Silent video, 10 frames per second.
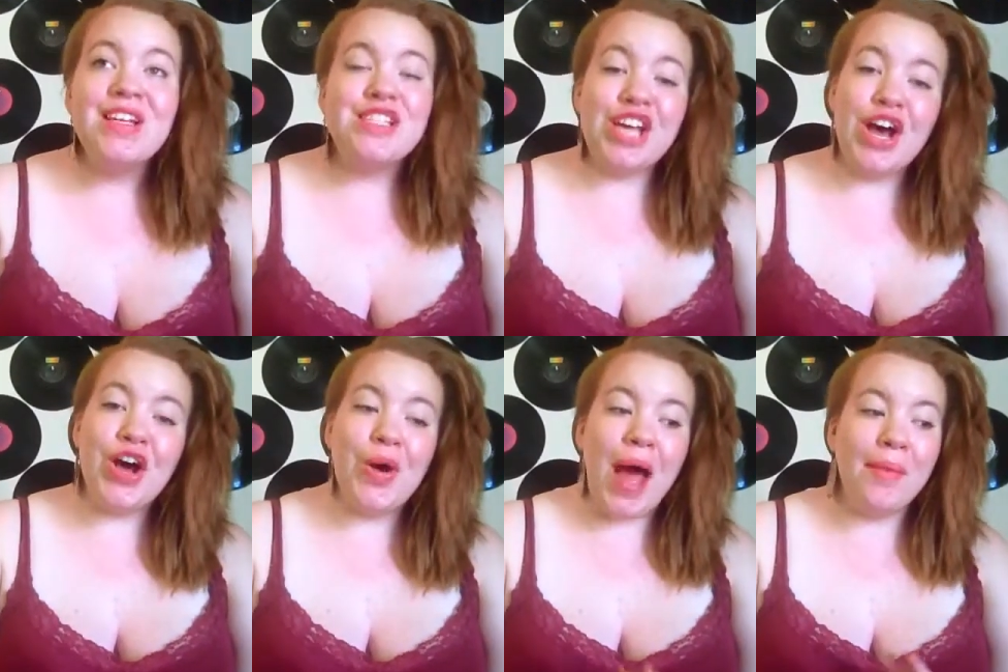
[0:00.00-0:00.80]

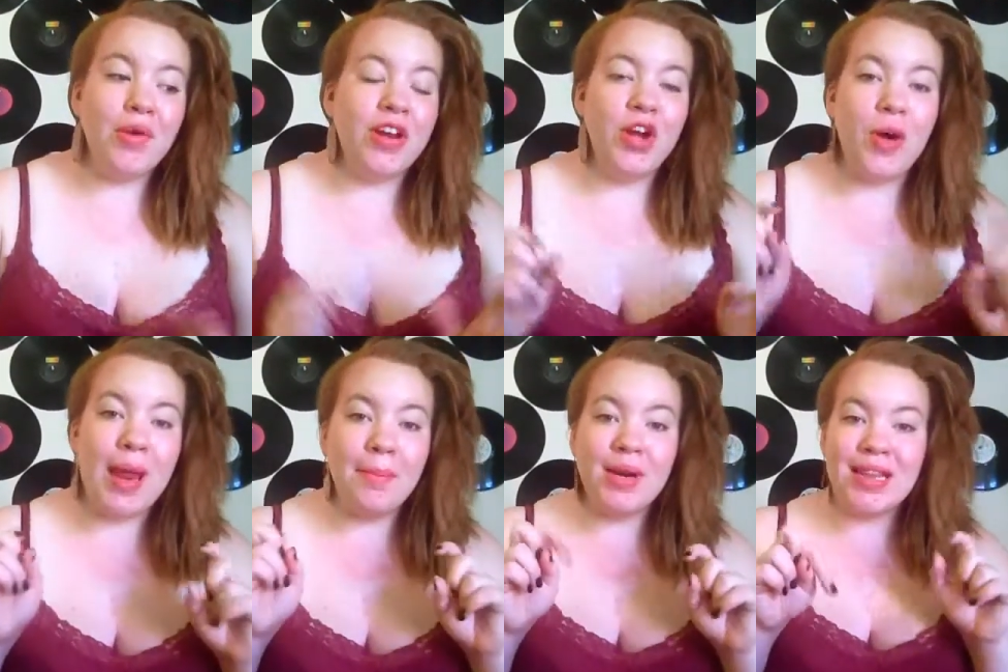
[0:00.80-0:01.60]
So I'm going to go
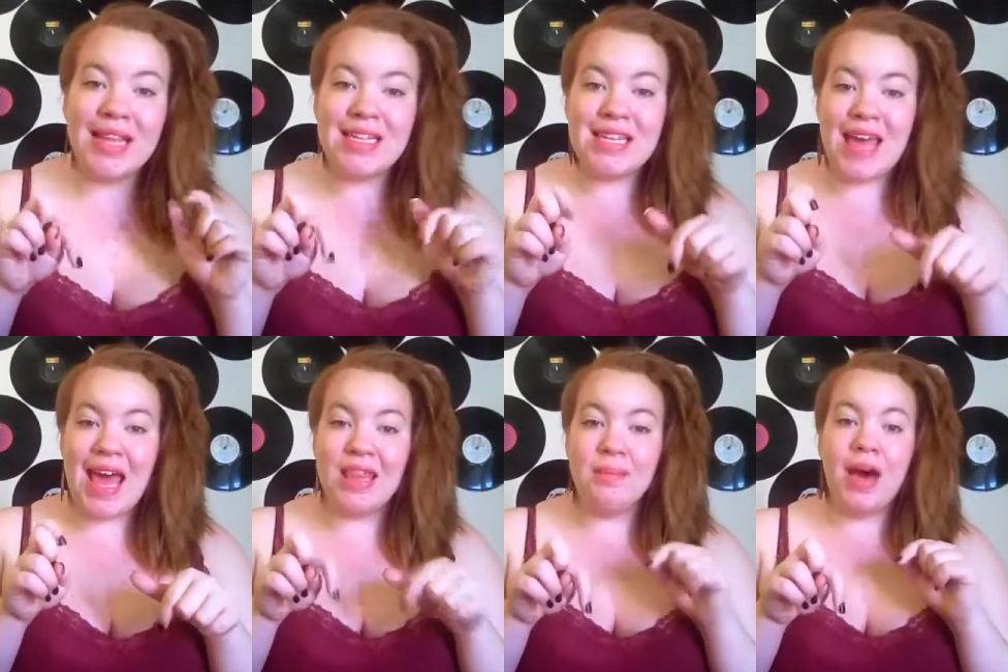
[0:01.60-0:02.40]
ahead and put a link to
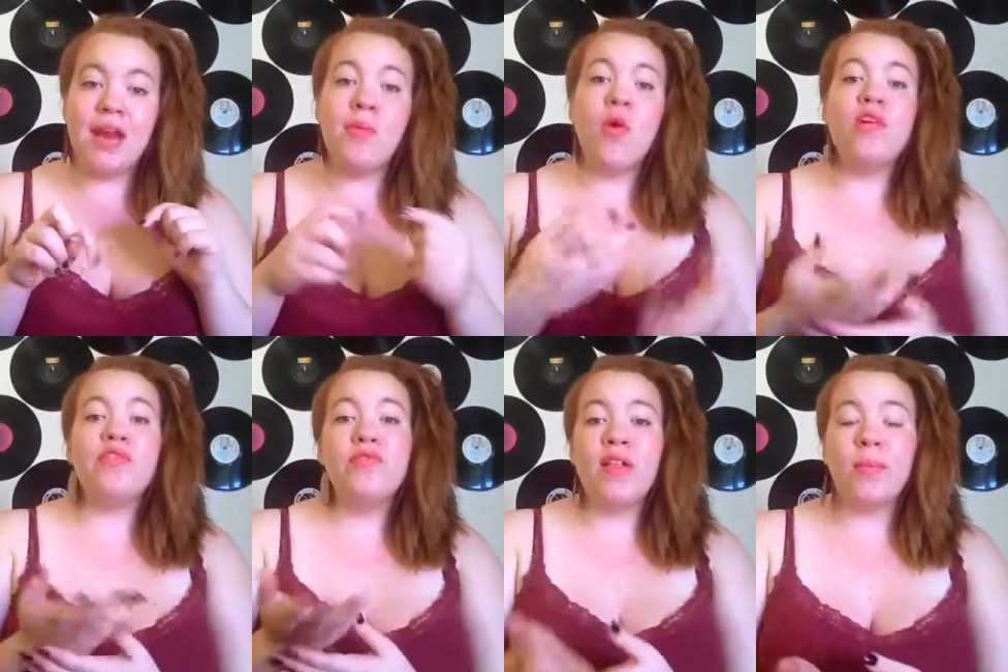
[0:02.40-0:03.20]
that in the bottom. Or if
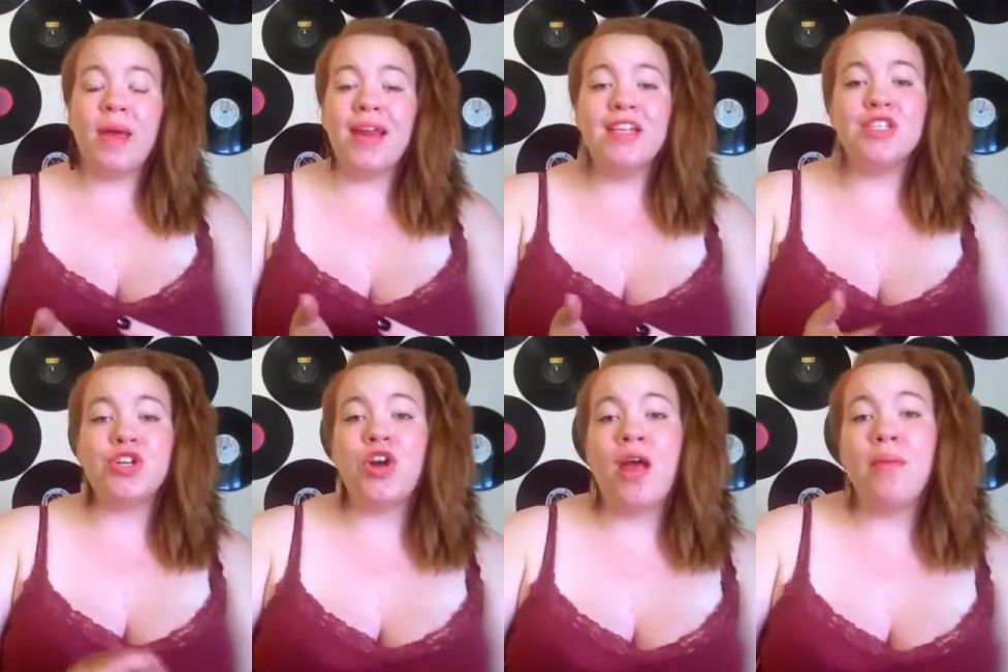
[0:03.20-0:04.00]
you follow me on
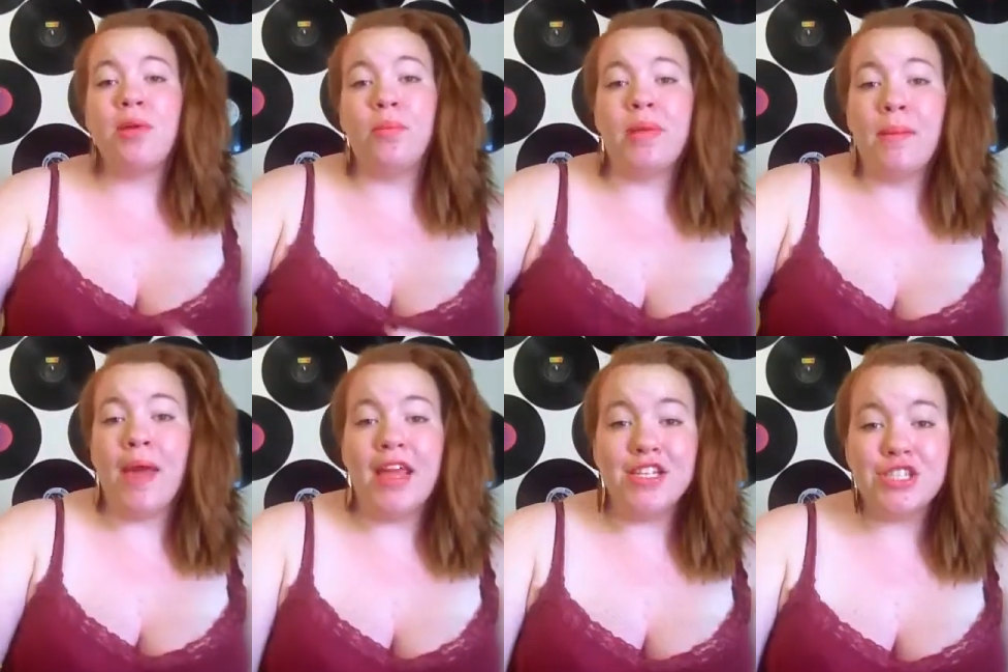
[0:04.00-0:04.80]
Instagram, it'll be on
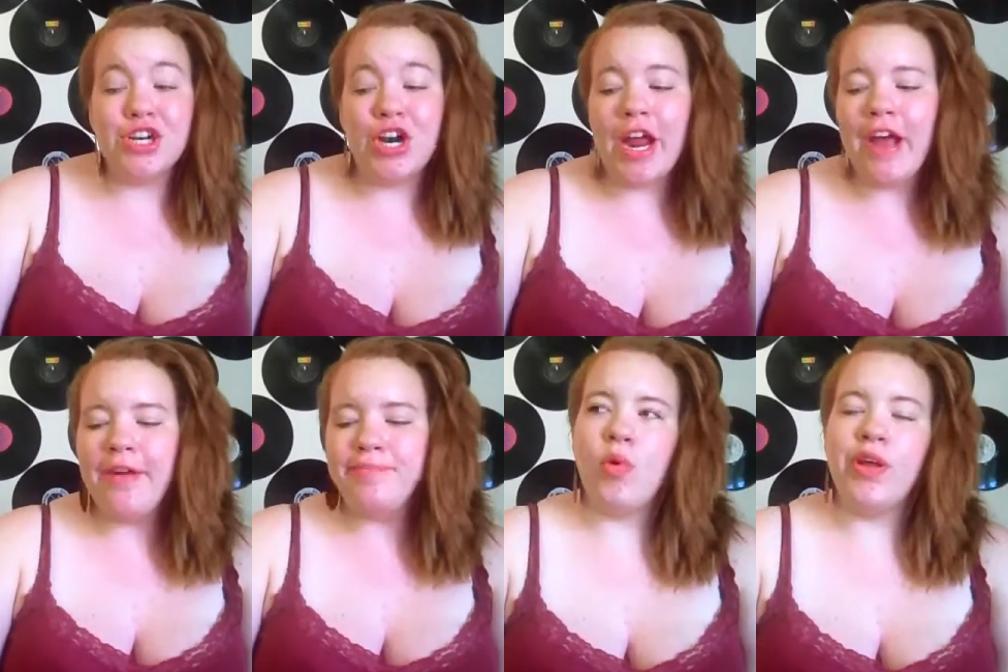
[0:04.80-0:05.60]
my
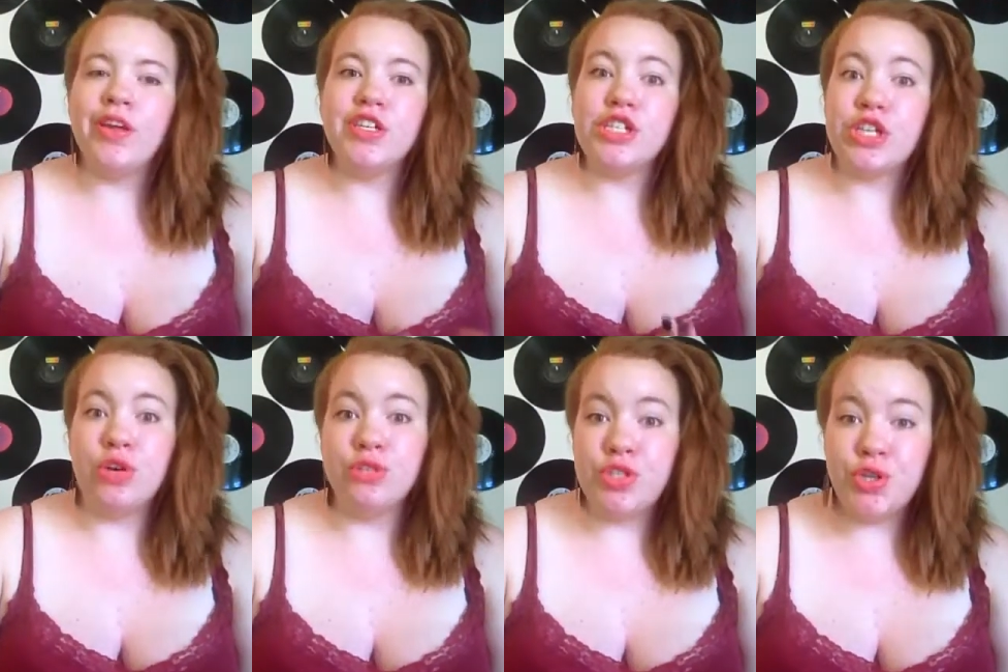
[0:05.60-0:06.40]
Instagram. Or you can just
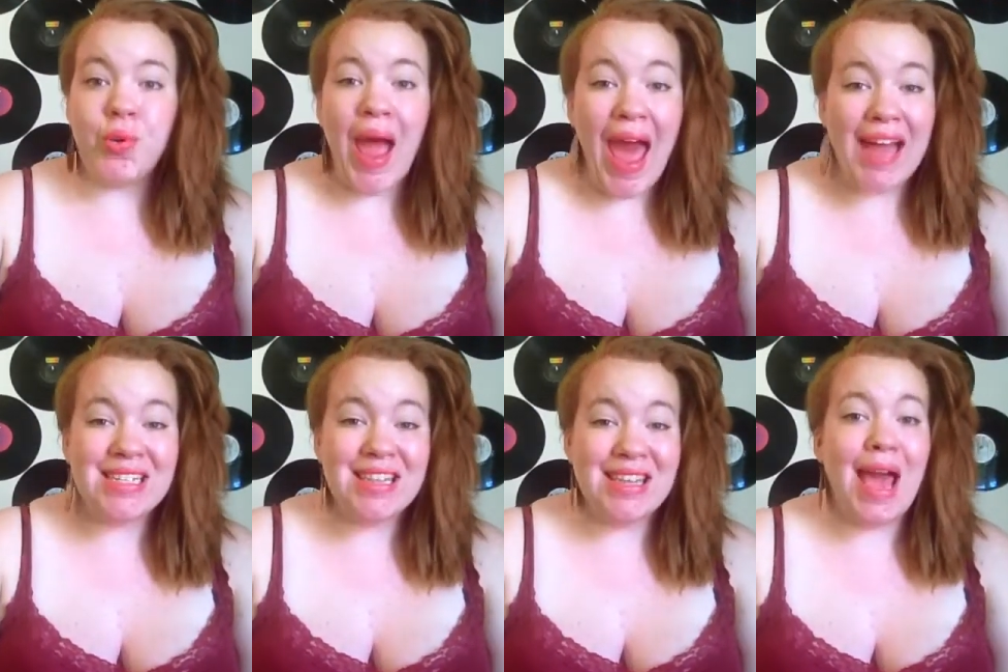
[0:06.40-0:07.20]
go to
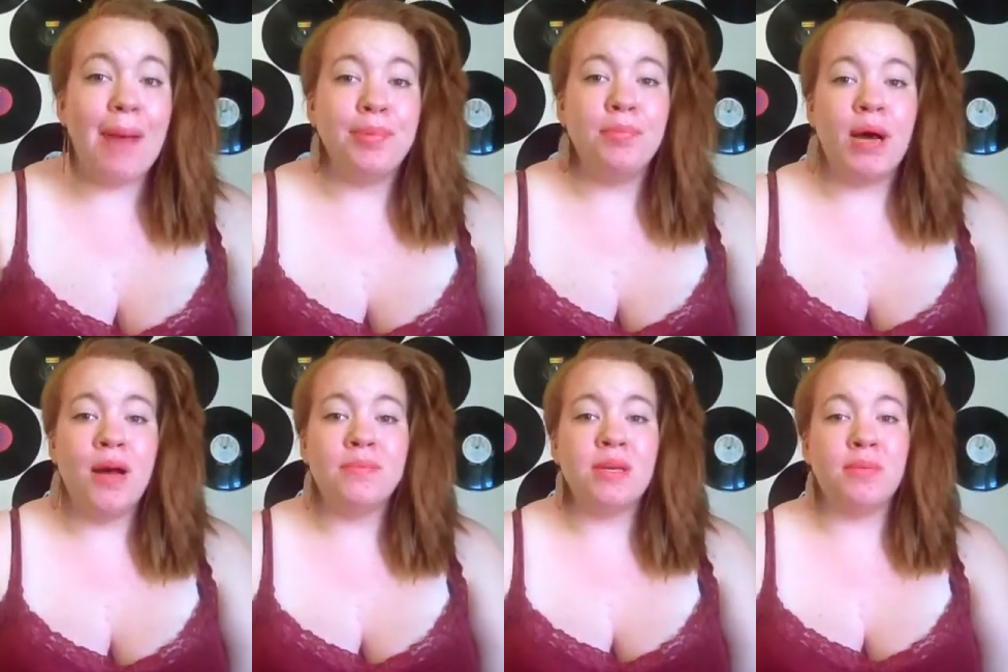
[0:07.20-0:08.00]
at the Apple
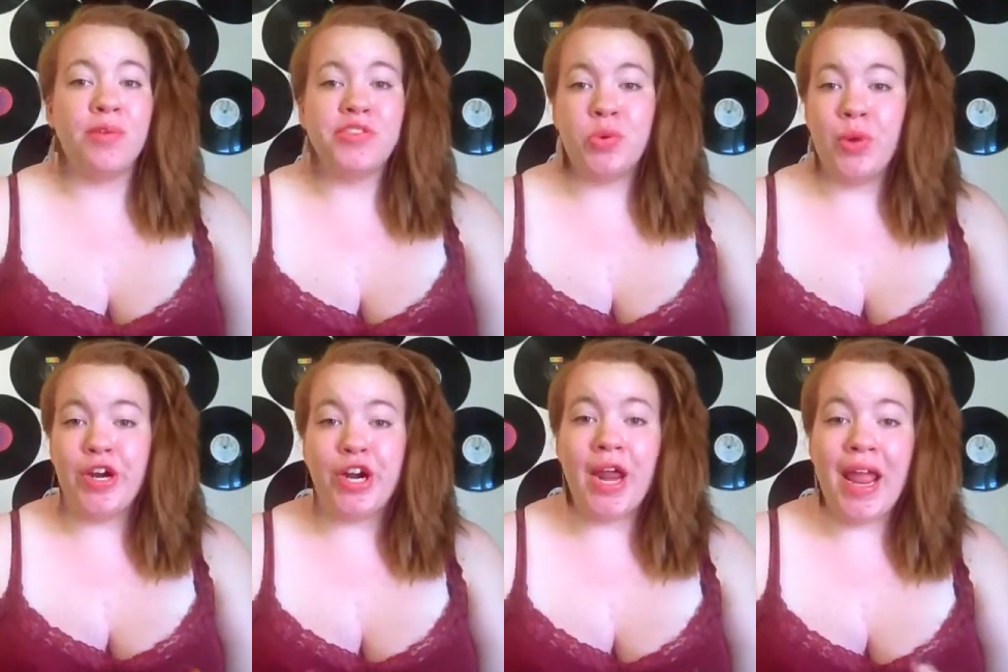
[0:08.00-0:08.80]
Bombs on both
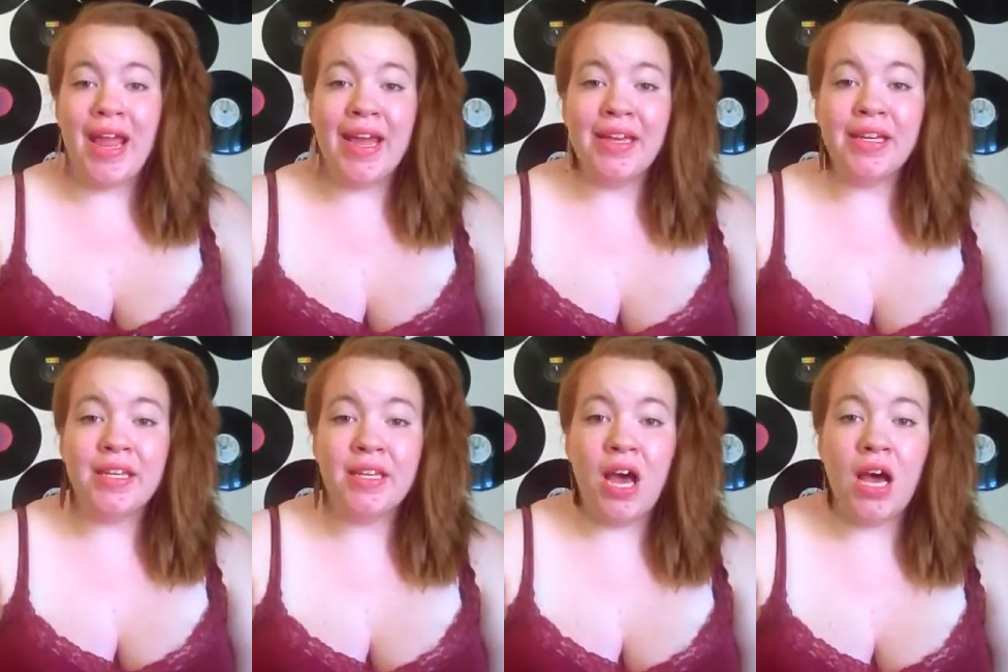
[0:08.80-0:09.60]
Twitter and
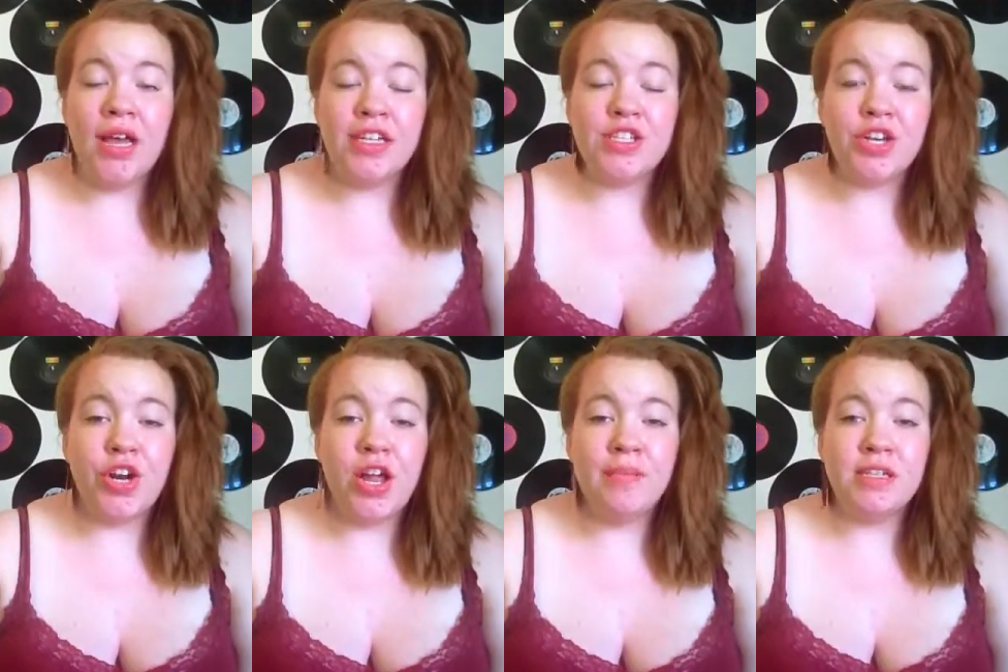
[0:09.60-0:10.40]
uh,
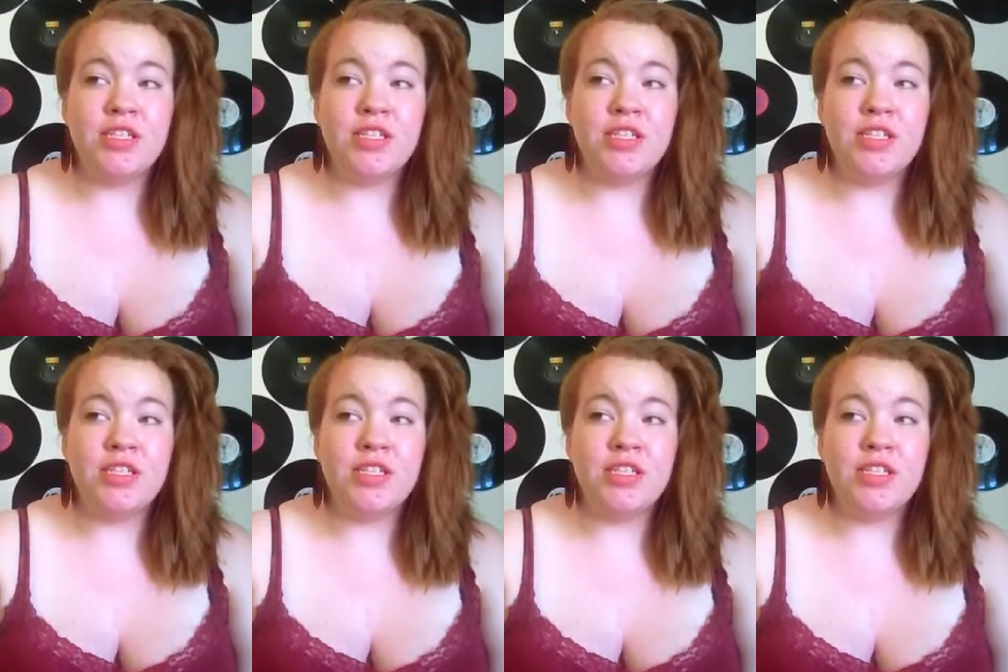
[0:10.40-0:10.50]
Instagram.